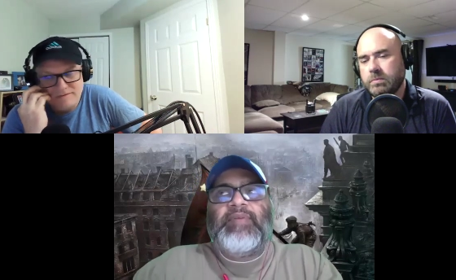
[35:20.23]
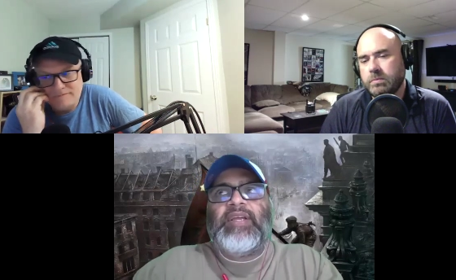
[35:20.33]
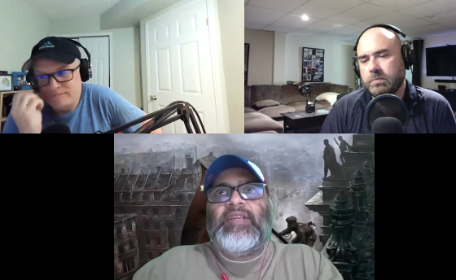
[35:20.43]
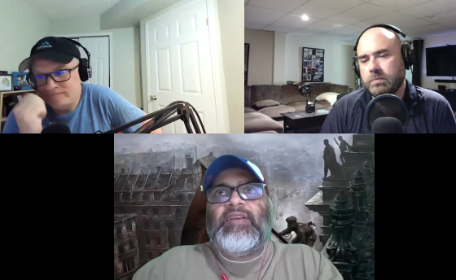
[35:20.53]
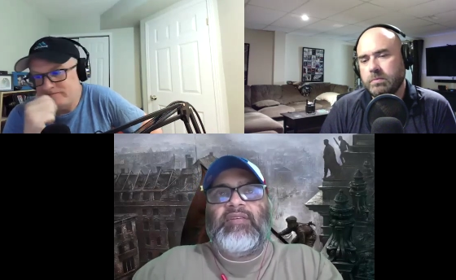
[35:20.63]

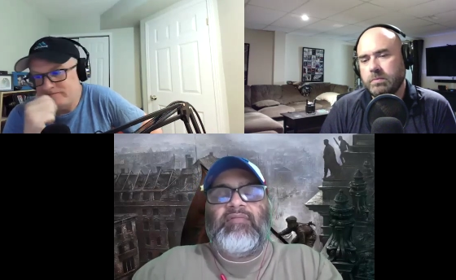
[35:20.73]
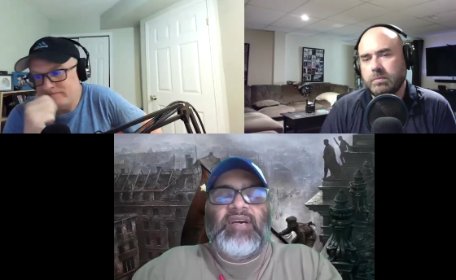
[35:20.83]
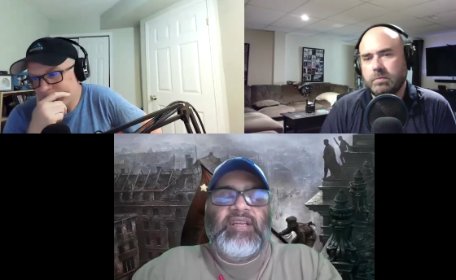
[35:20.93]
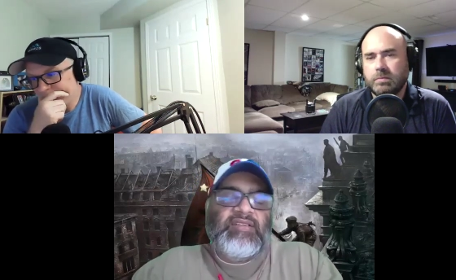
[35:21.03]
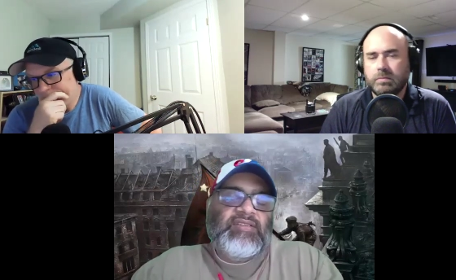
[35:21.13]
Speaker 1: But you
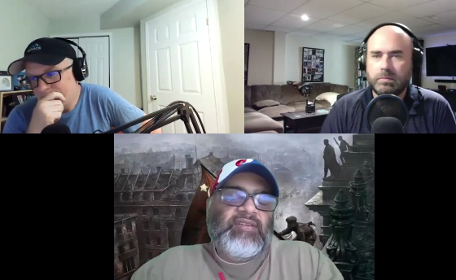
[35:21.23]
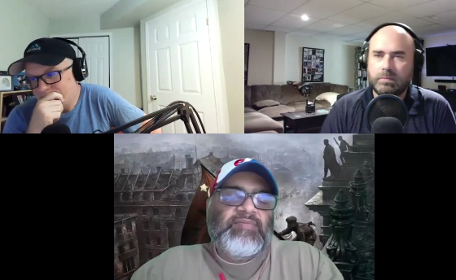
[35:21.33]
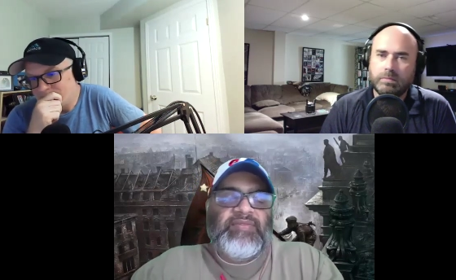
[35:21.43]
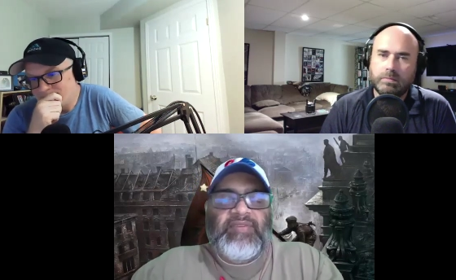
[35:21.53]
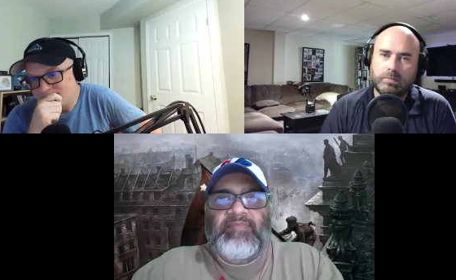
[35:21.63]
know, in
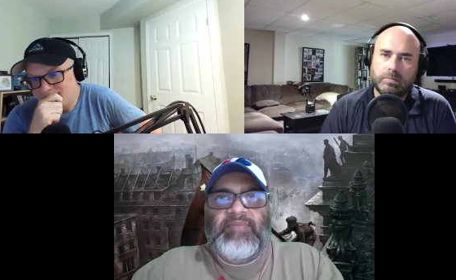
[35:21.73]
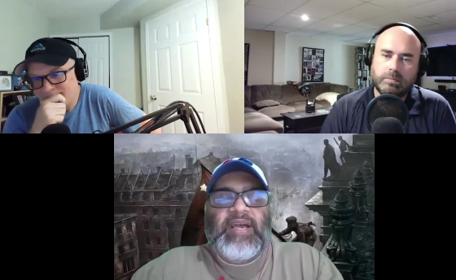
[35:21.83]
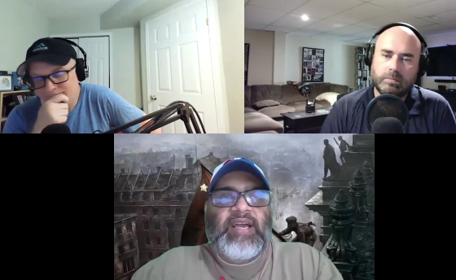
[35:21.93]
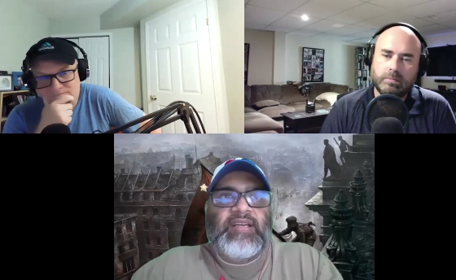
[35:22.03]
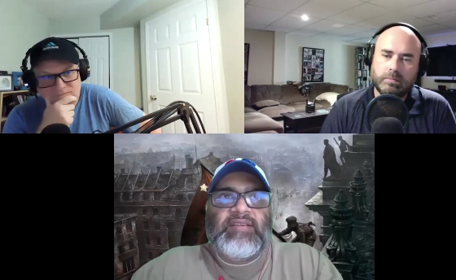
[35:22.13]
terms of
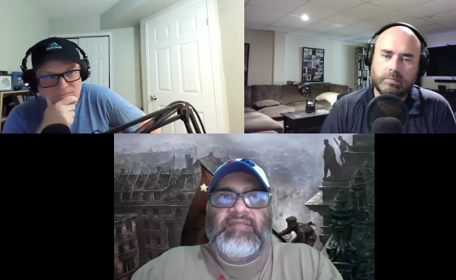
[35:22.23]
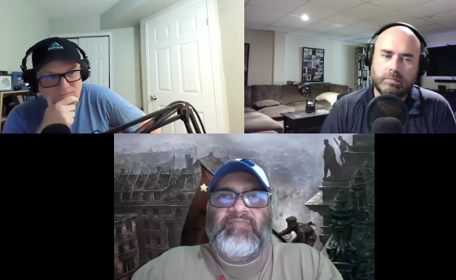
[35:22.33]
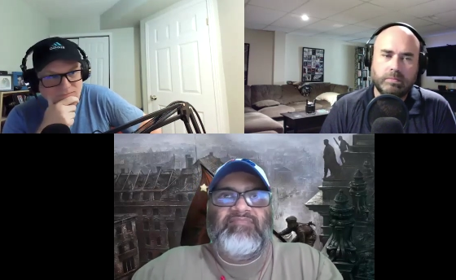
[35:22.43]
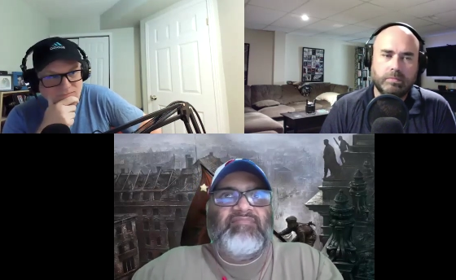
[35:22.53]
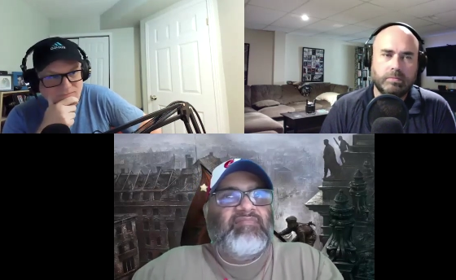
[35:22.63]
impact,
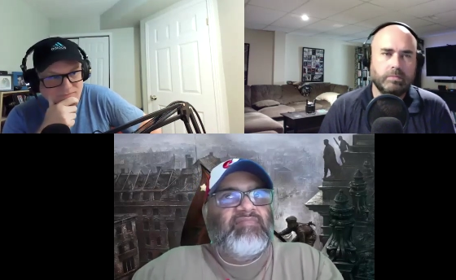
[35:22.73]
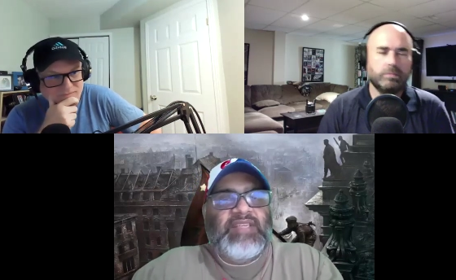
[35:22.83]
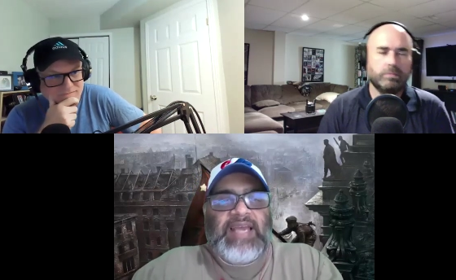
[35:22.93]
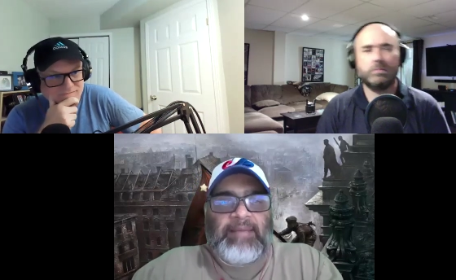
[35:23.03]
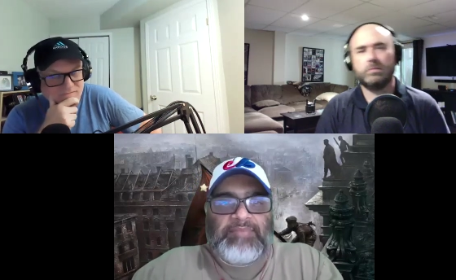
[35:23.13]

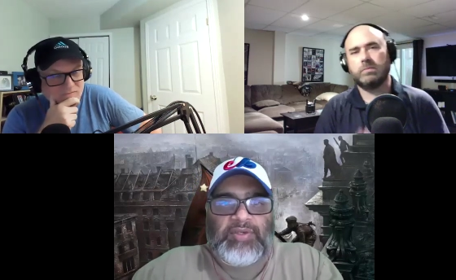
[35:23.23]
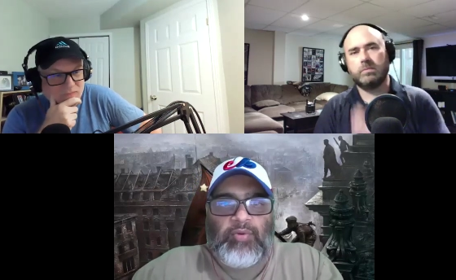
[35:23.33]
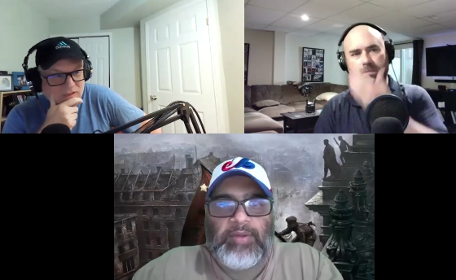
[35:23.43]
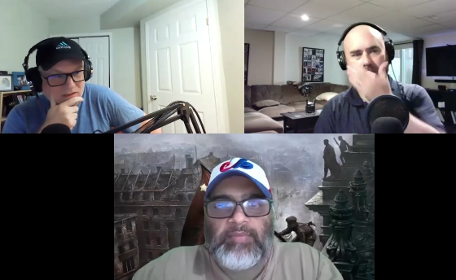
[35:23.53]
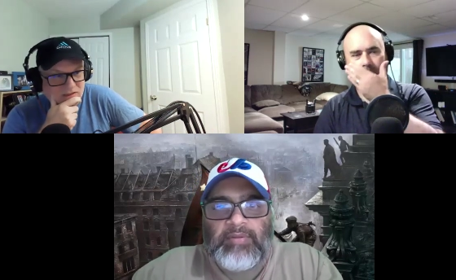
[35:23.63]
mm, damp
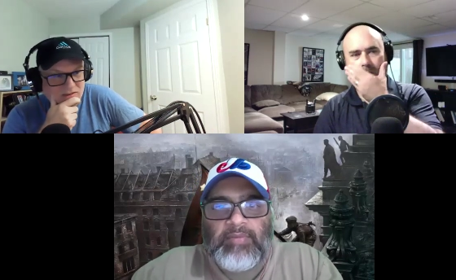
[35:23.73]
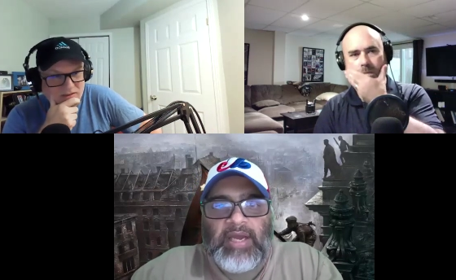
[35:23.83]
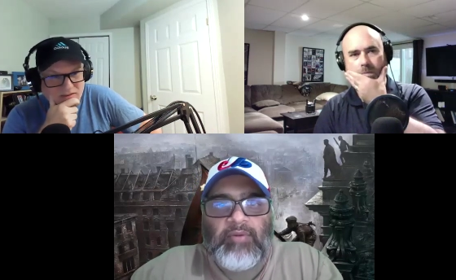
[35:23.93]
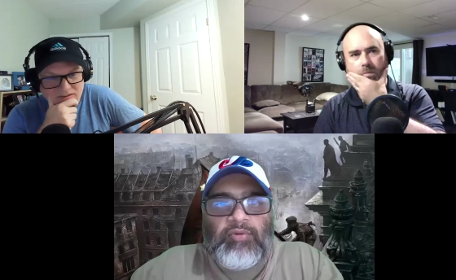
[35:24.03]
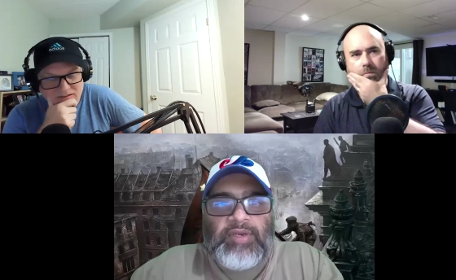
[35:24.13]
squib.
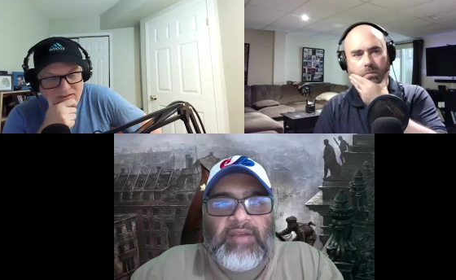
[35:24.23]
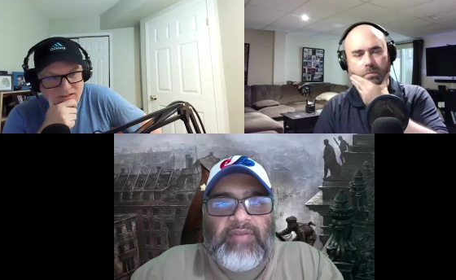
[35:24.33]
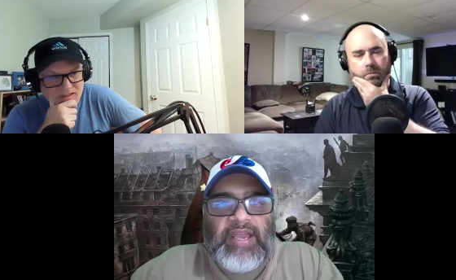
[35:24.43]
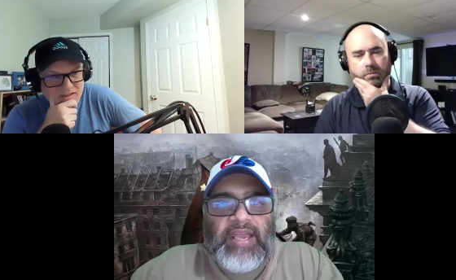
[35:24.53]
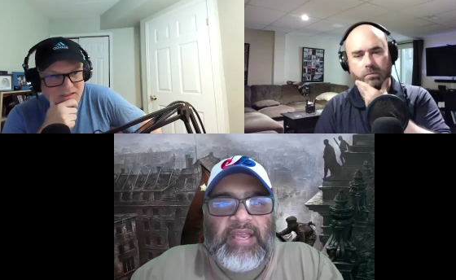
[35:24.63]
I won't
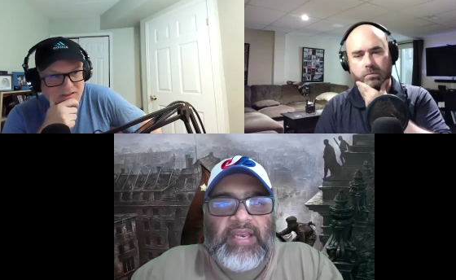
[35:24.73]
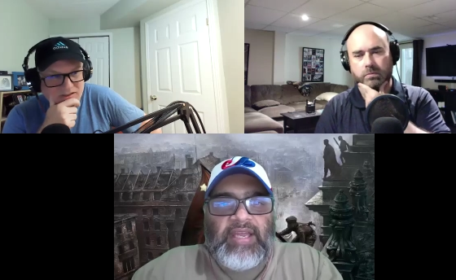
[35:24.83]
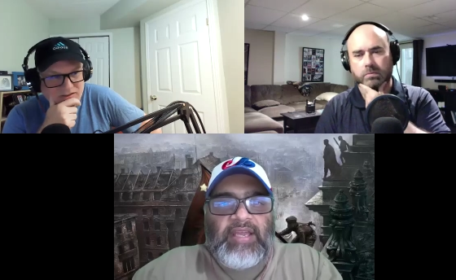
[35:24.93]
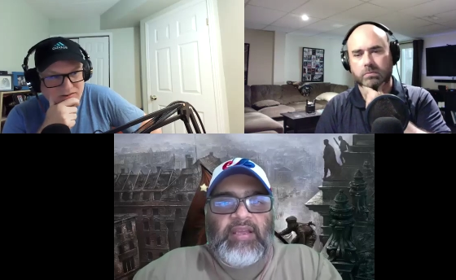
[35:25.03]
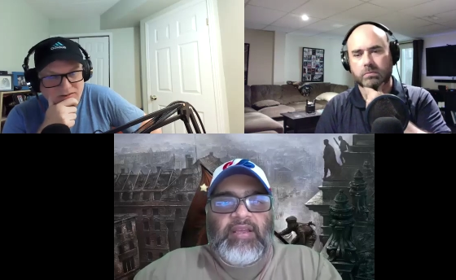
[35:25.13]
have
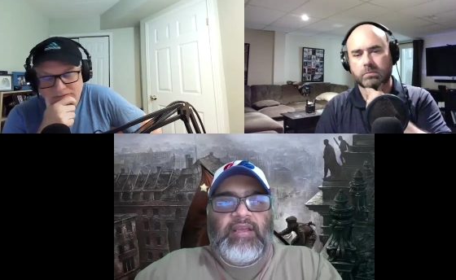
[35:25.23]
any